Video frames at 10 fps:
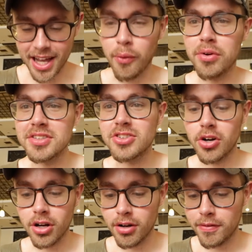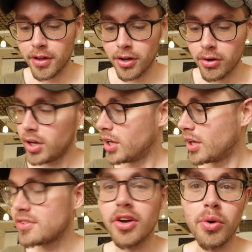I want to start off though.
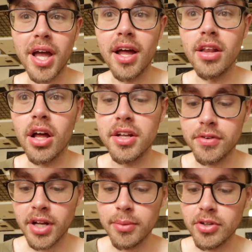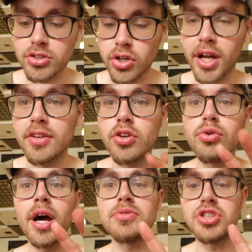So we got a lot of different types here. So I got 2
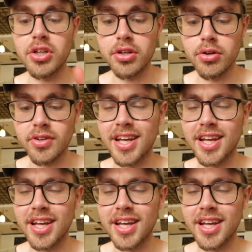types of jelly noodles.